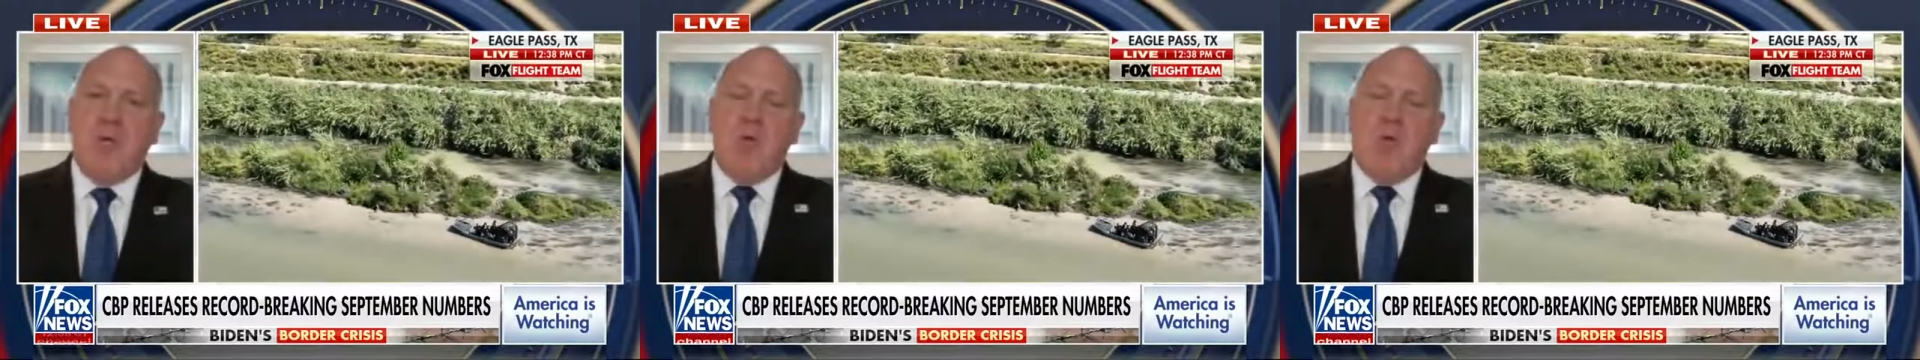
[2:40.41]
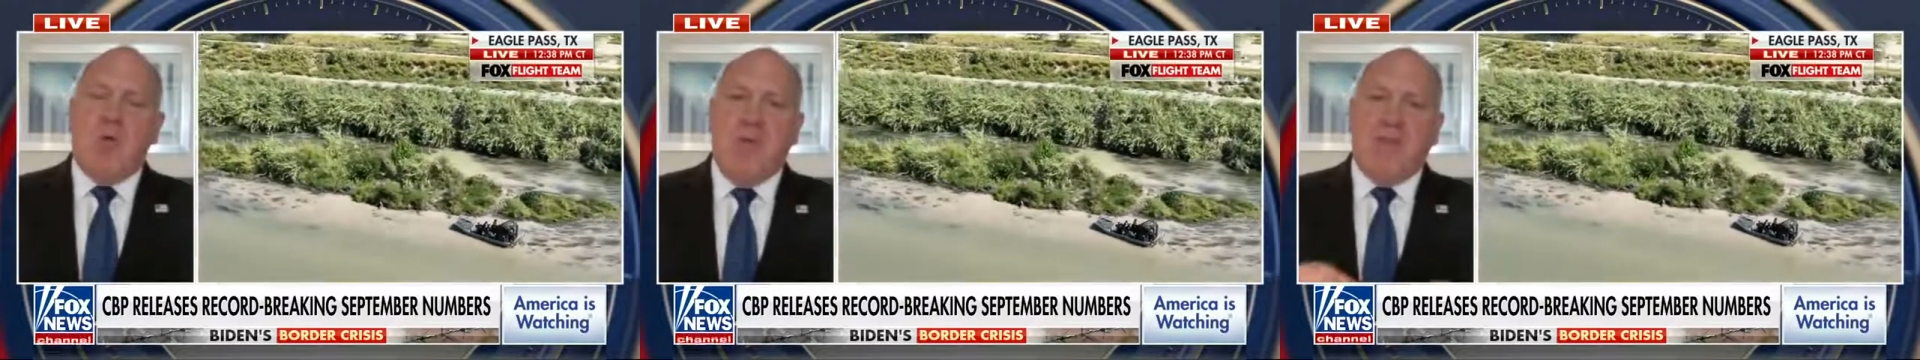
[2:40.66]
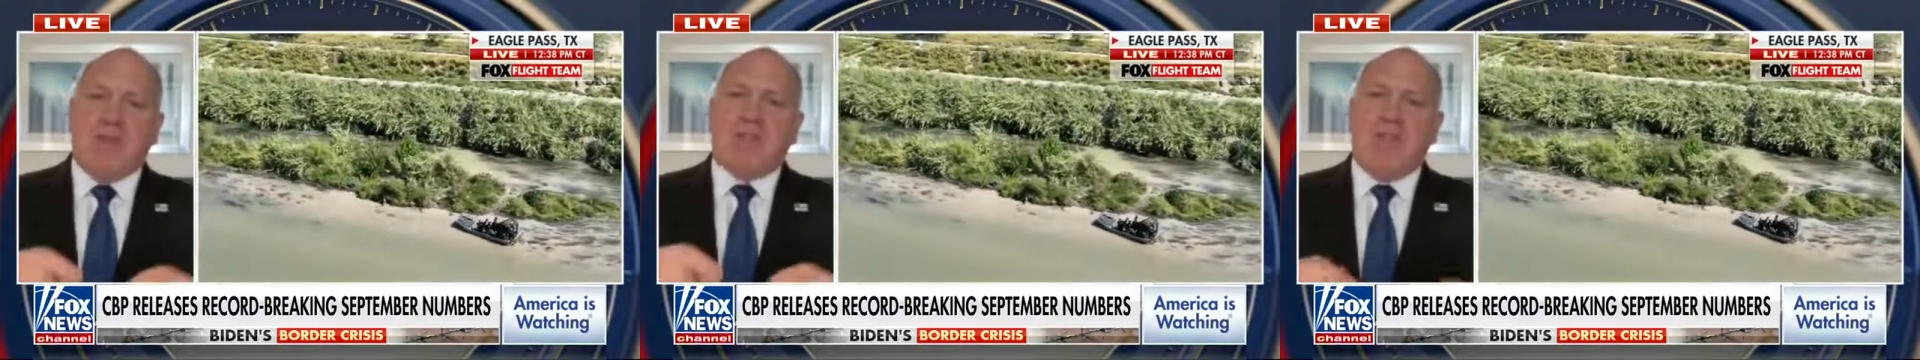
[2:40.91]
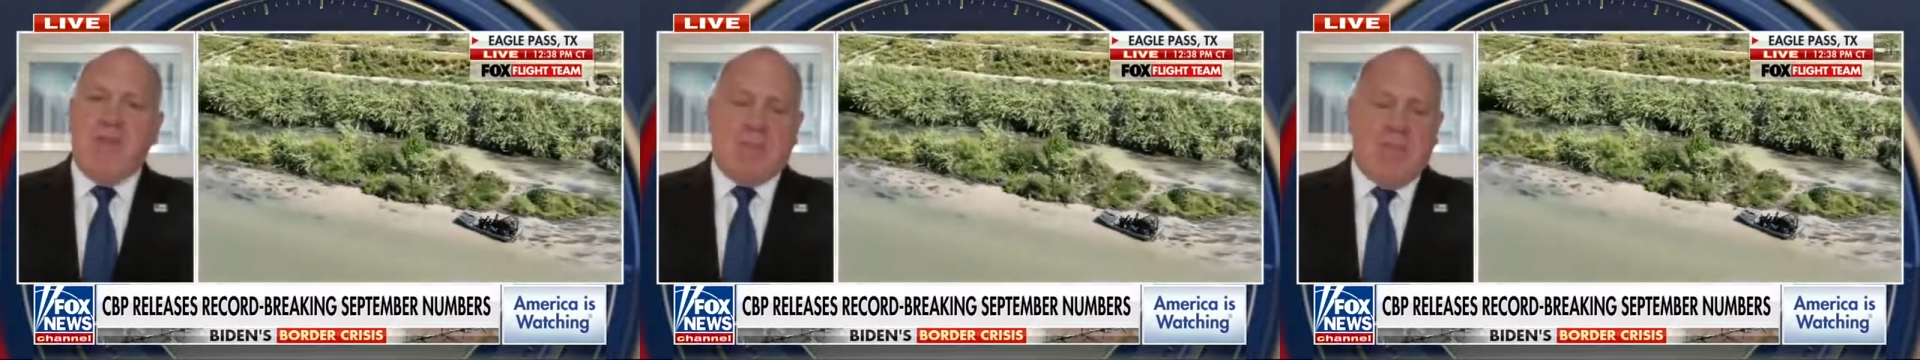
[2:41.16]
while at the
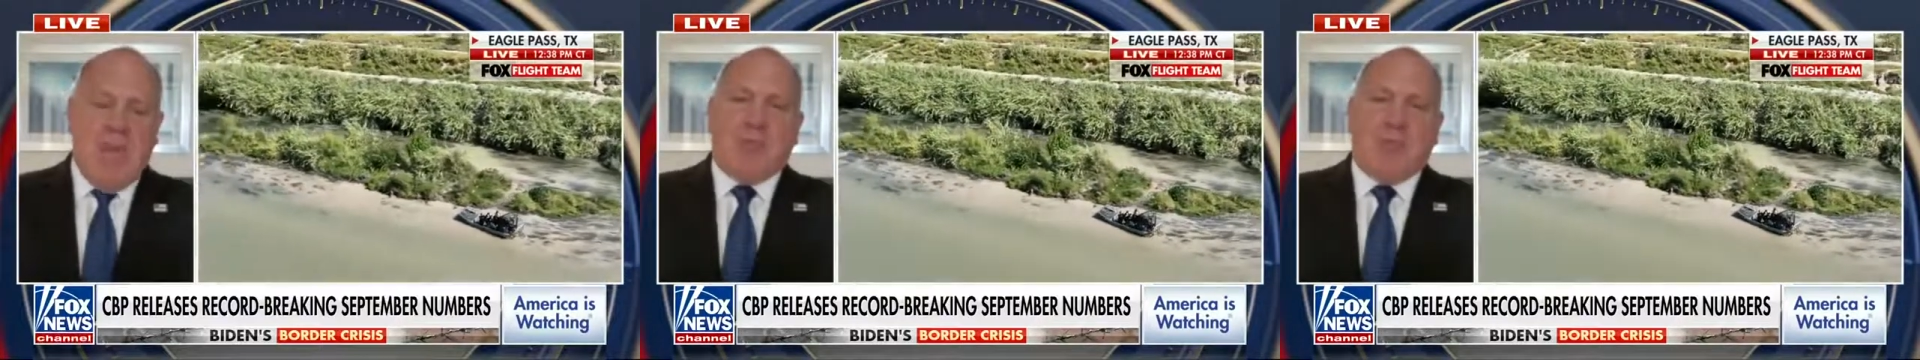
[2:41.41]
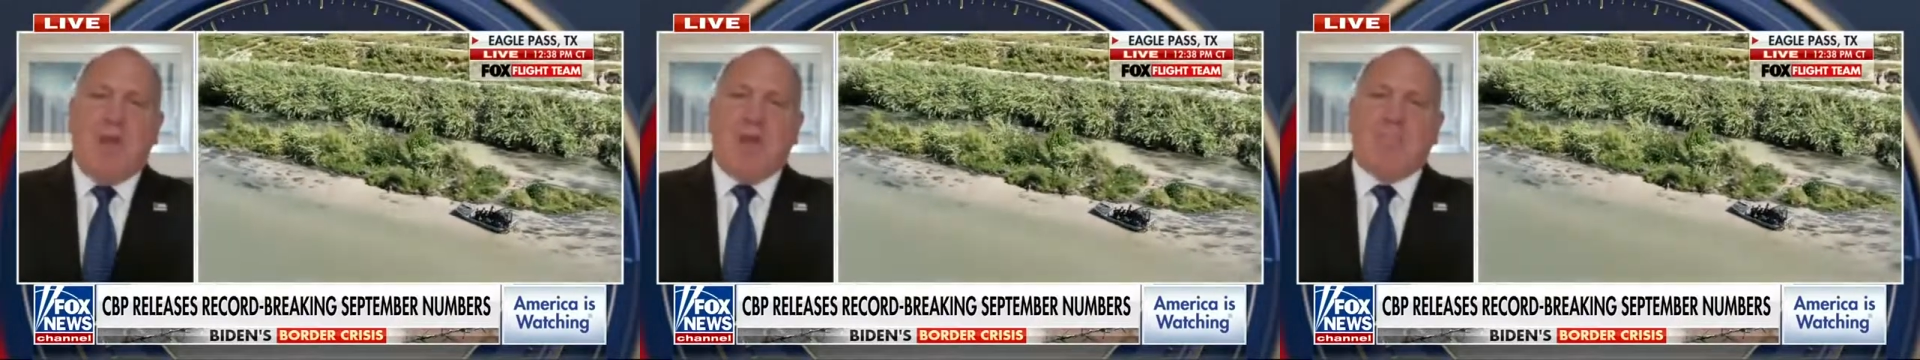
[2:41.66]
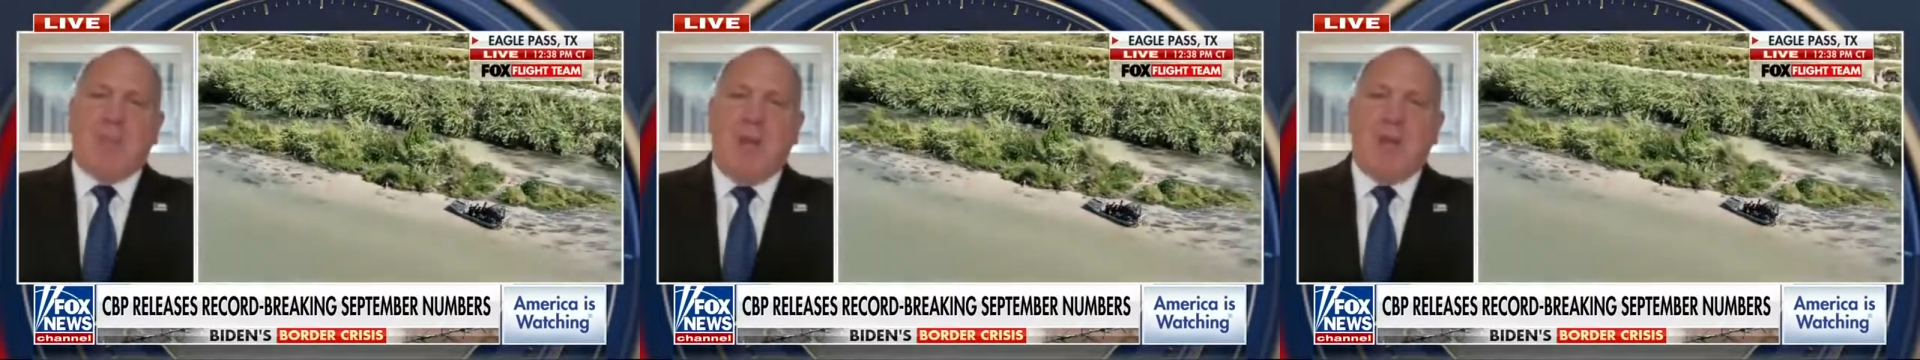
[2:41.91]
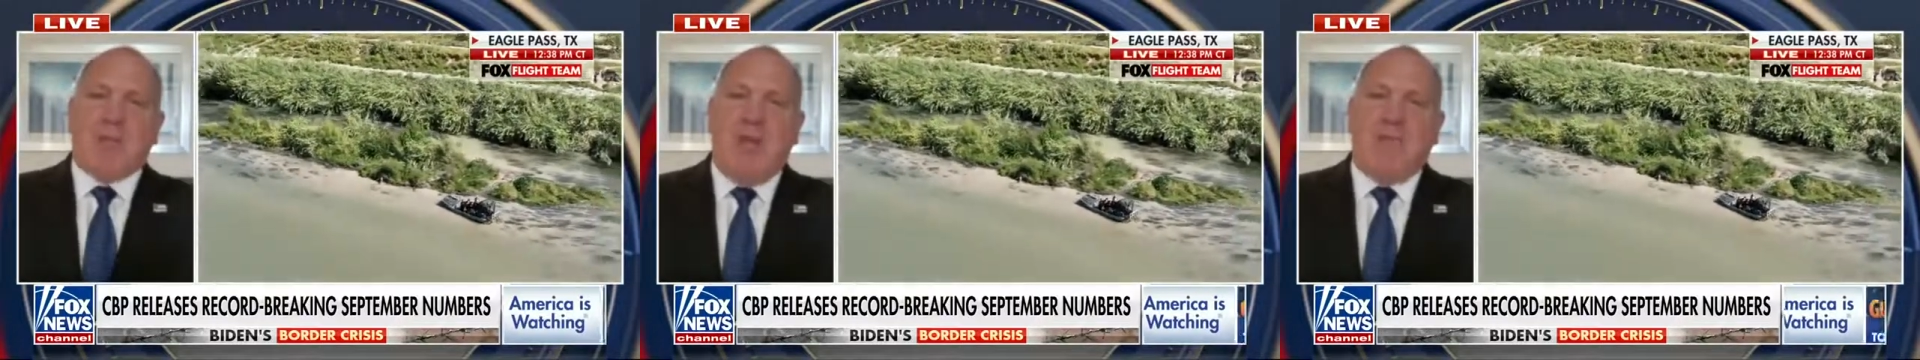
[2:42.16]
same time creating a
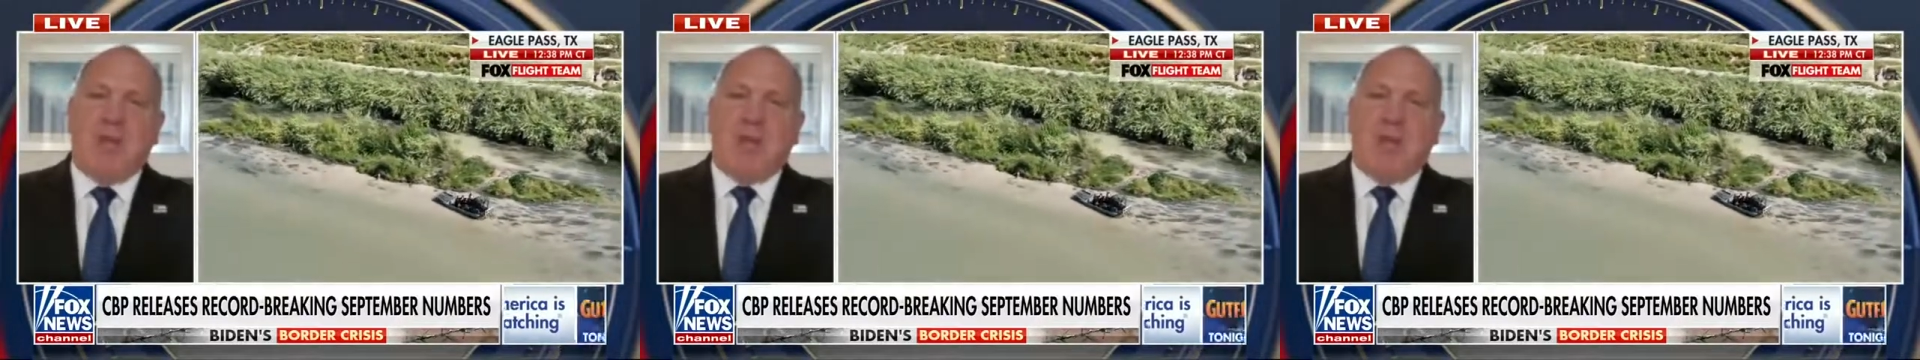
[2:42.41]
public safety